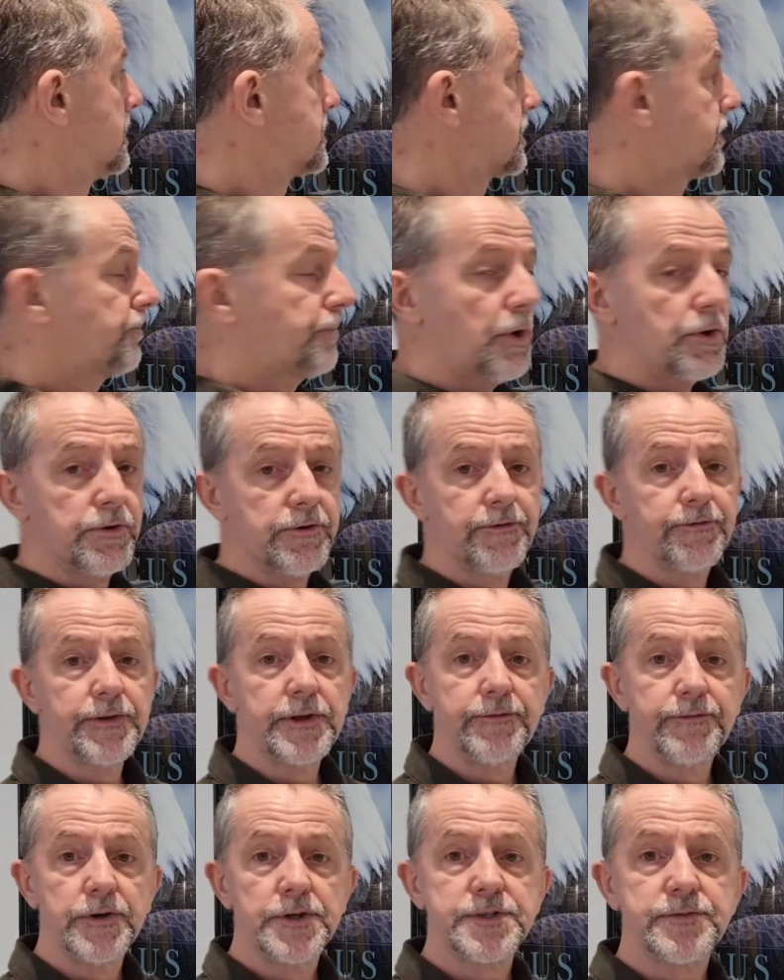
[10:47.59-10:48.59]
So the broker
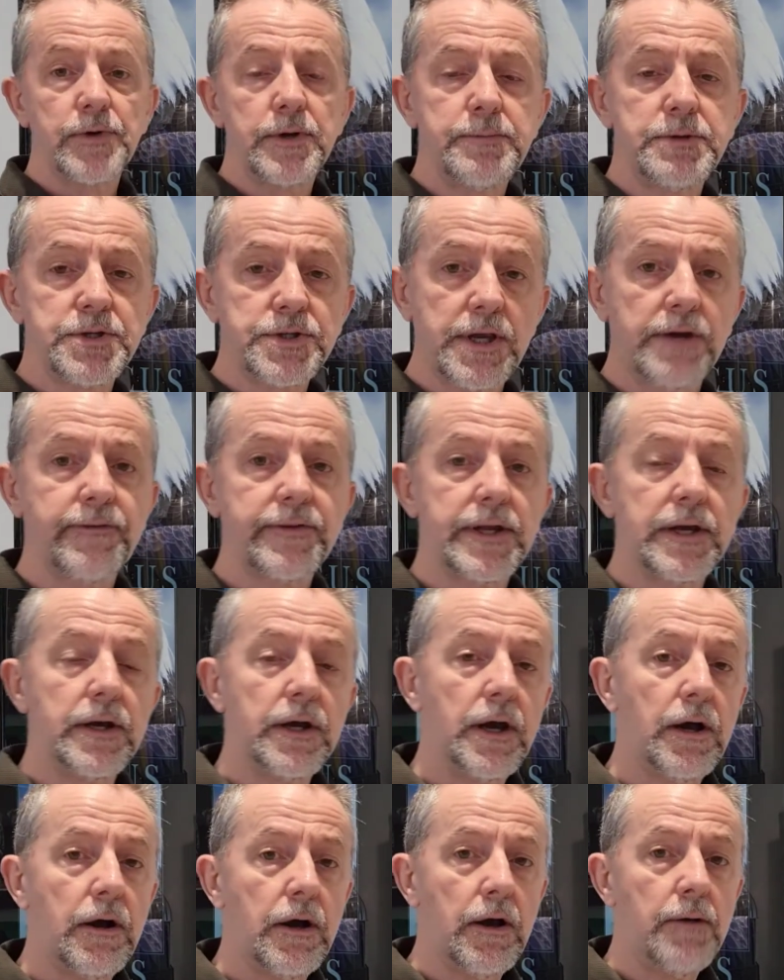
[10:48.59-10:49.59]
fee, first of all, let me just cover
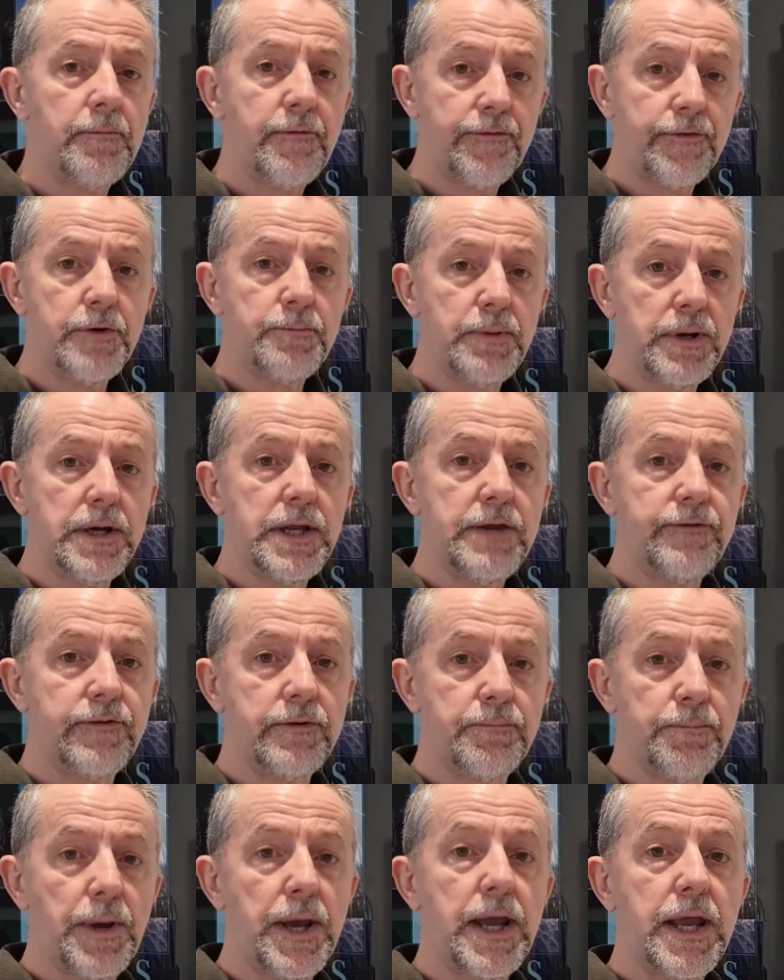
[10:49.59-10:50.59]
that. I'm a firm
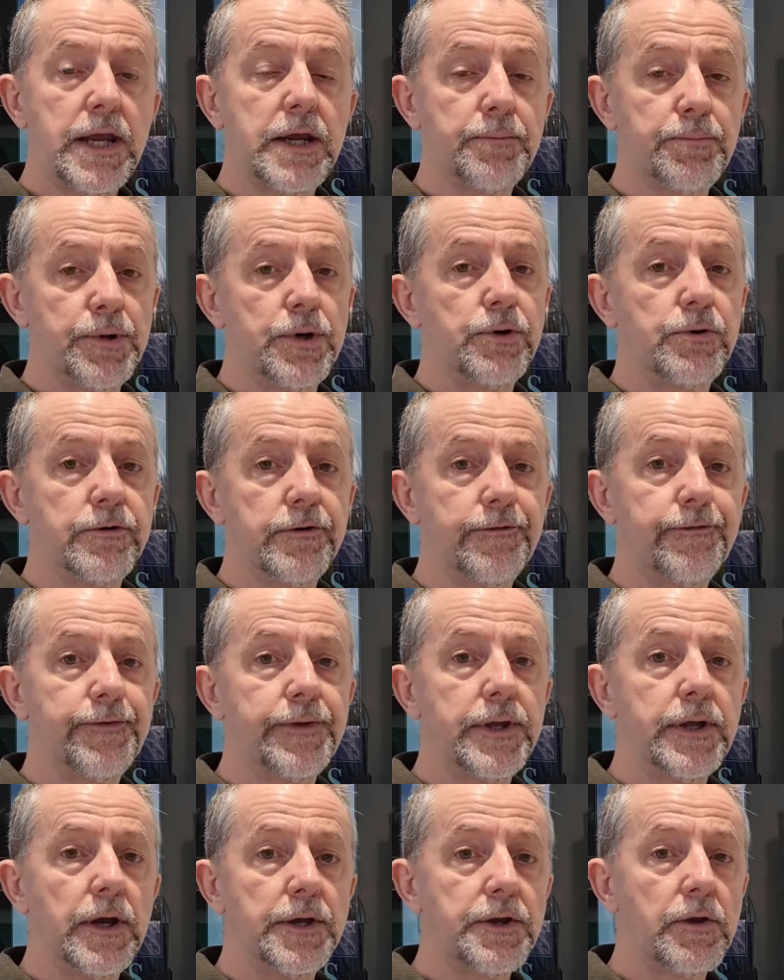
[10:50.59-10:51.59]
believer in paying a broker a
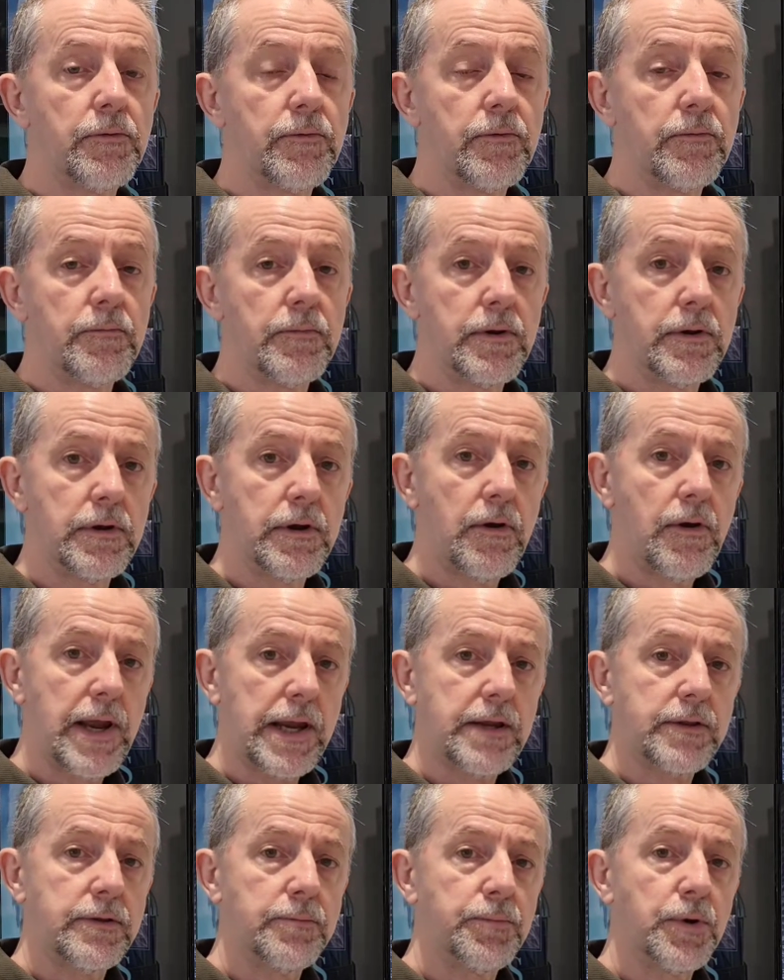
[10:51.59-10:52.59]
fee. I don't
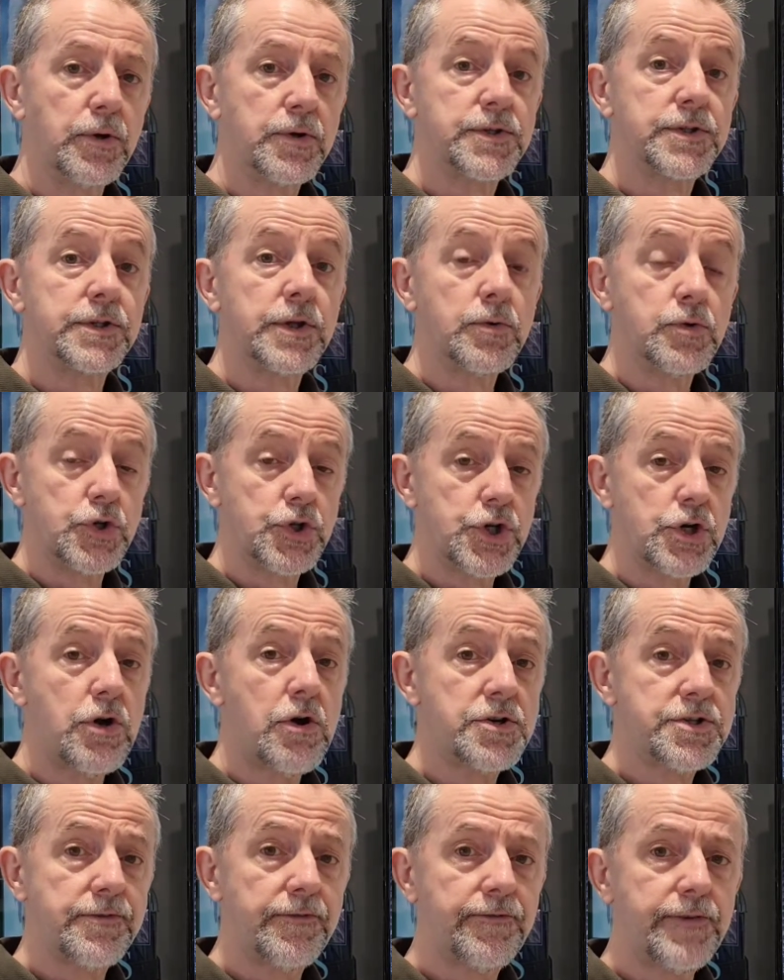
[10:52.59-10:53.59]
like the brokers that don't
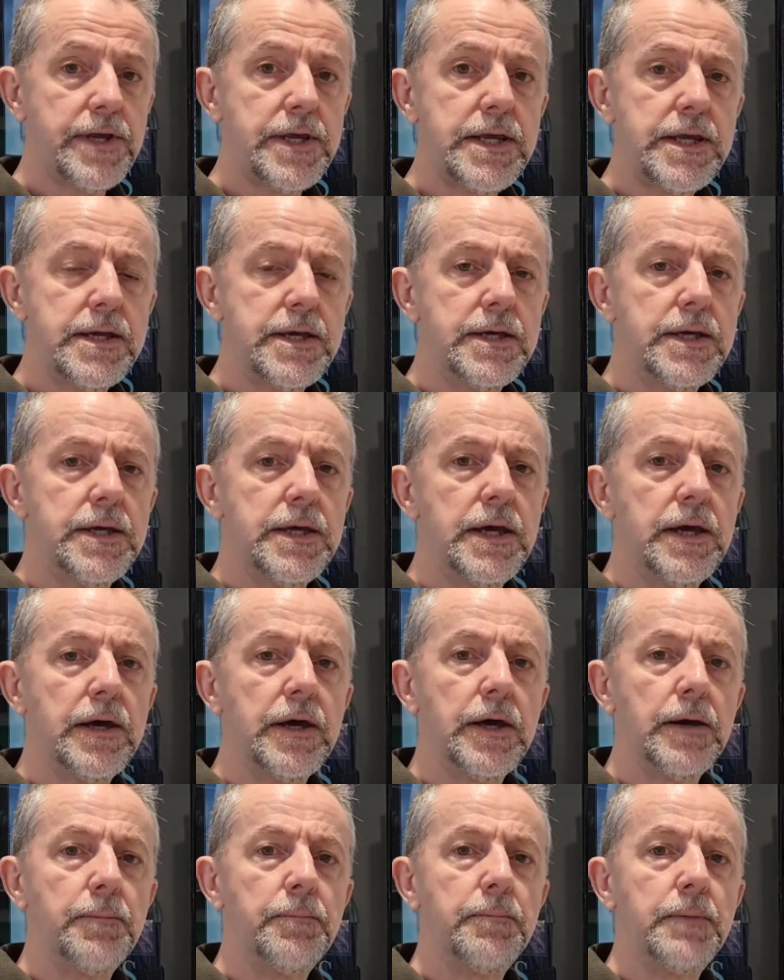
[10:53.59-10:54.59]
charge a fee.
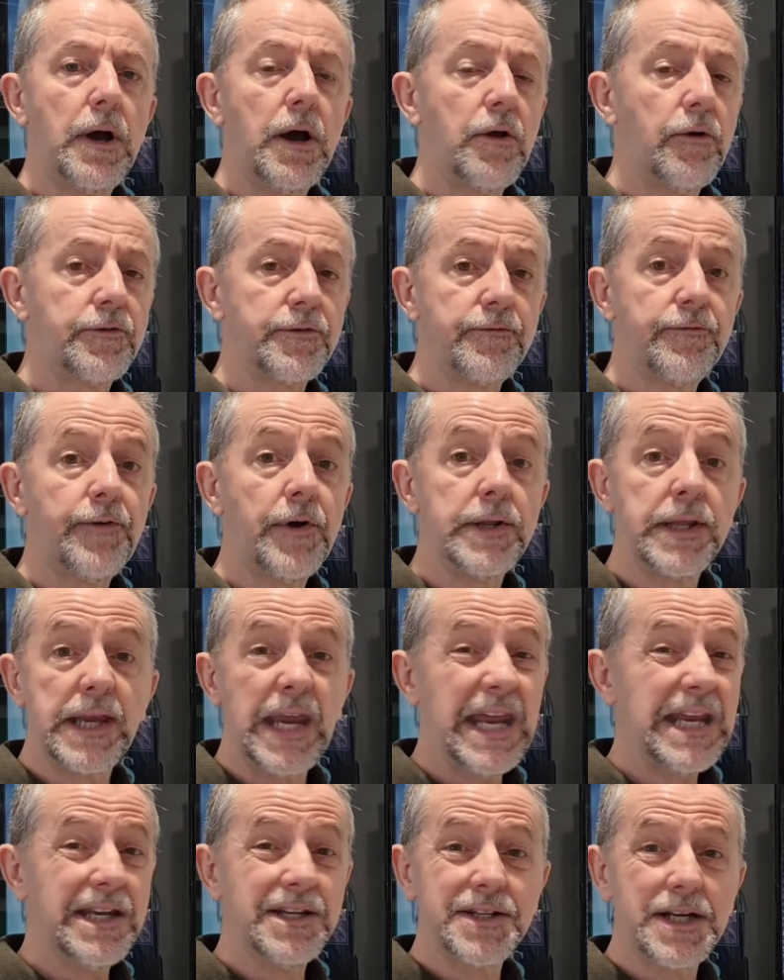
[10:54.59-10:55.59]
I often find they
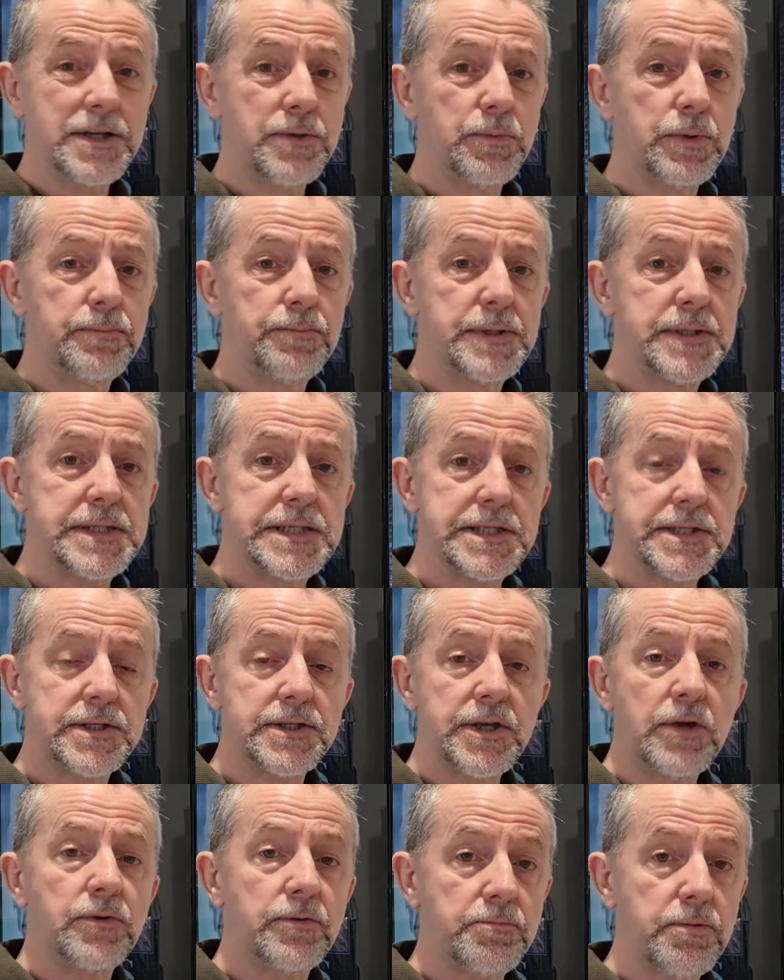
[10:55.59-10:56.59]
get inundated with
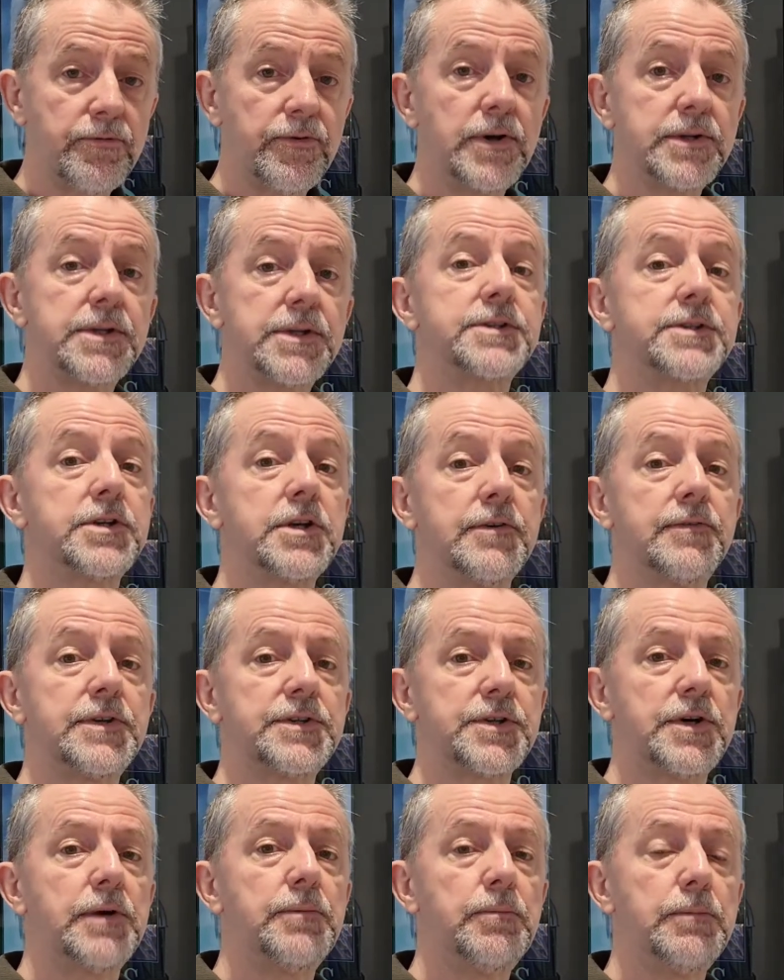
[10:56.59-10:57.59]
business and don't provide the
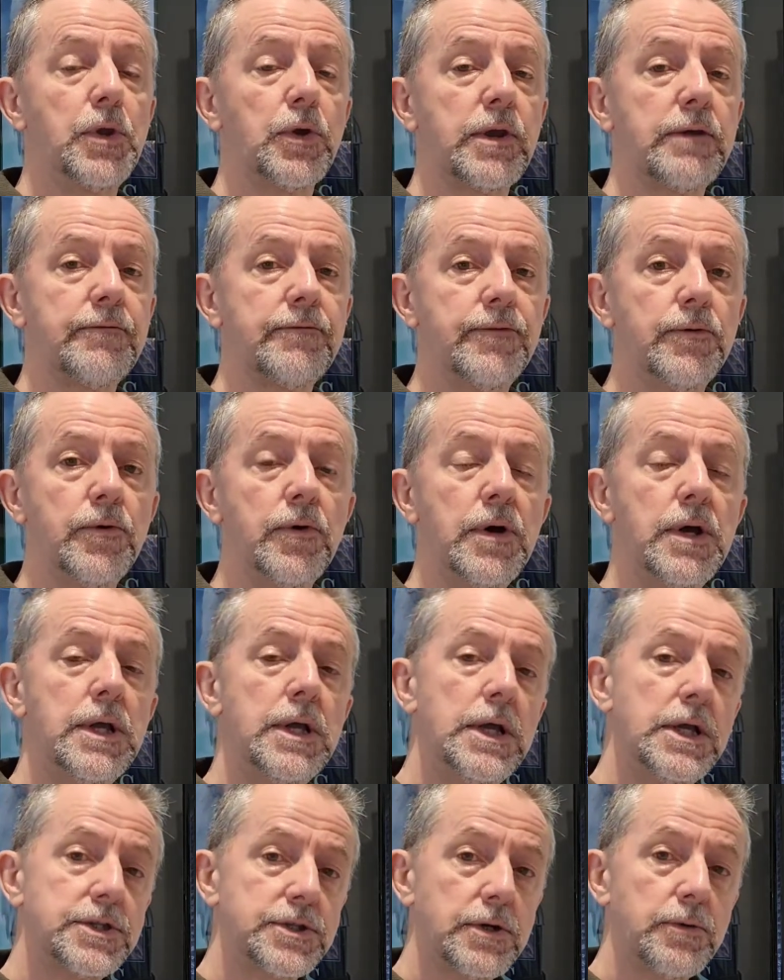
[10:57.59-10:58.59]
service I'm looking for.
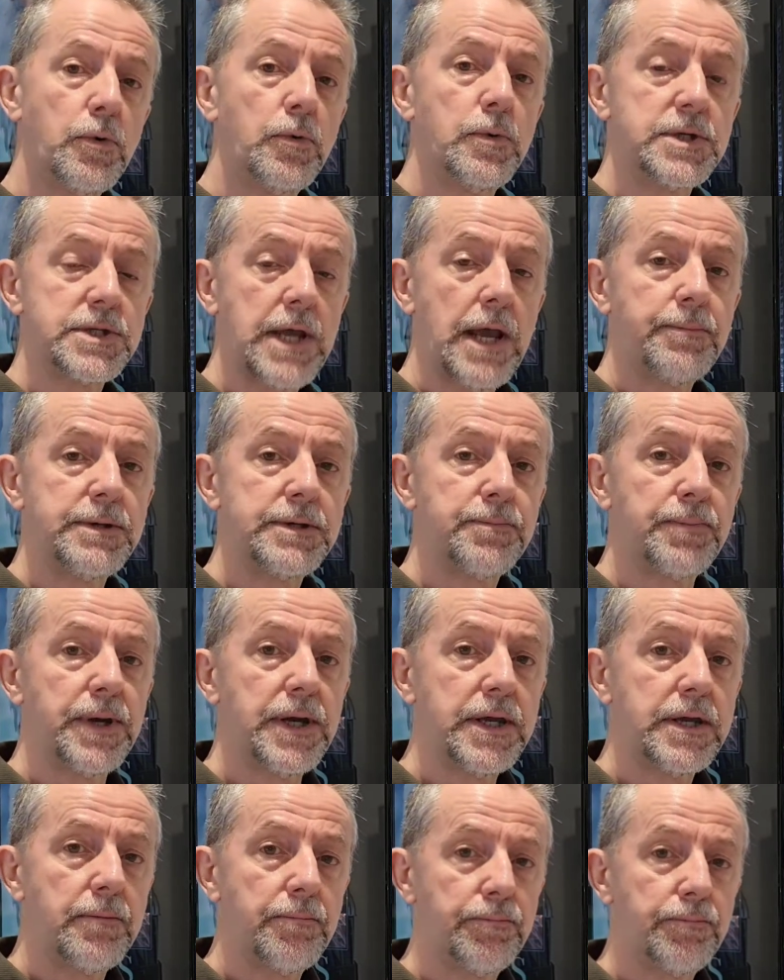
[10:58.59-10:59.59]
So I'm always happy to
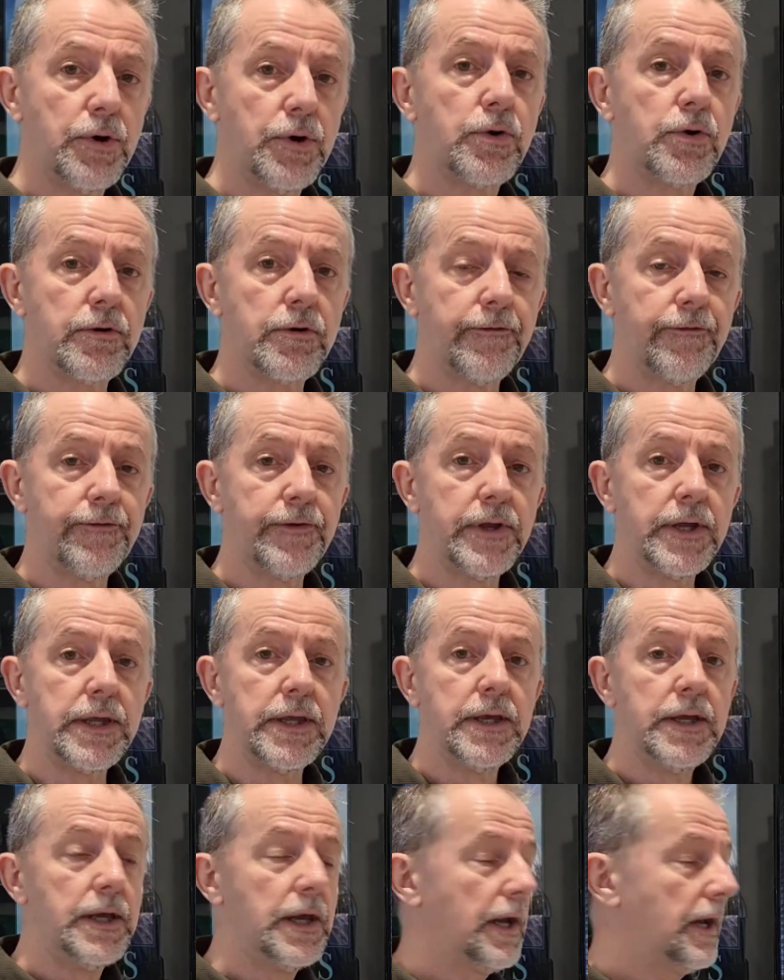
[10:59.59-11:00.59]
pay a broker a
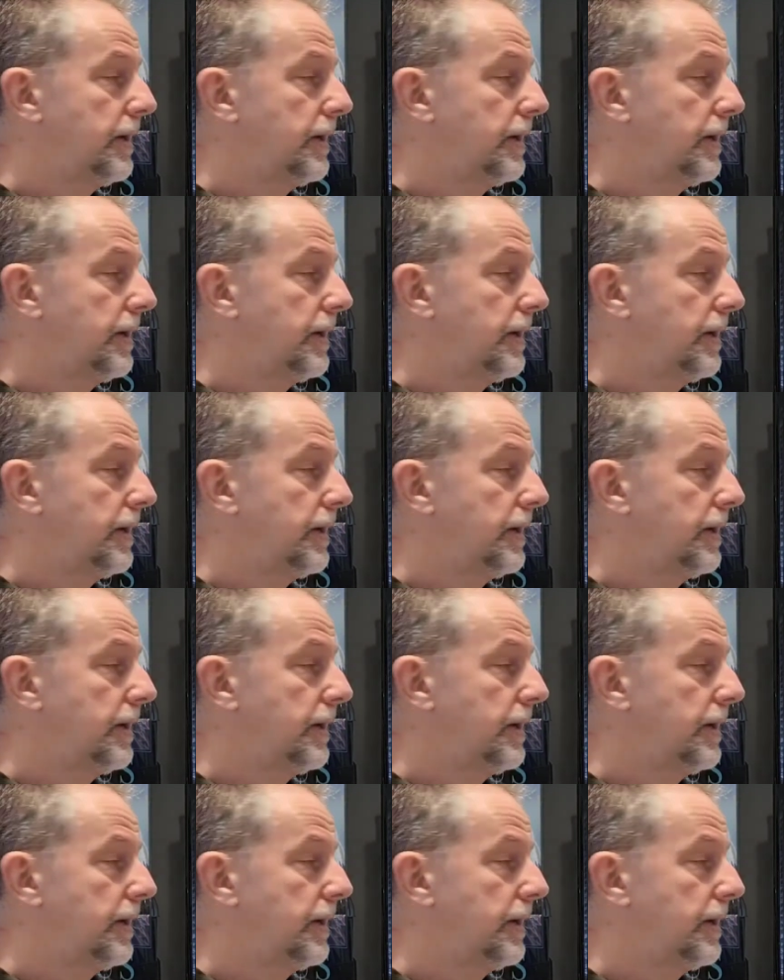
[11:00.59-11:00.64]
fee.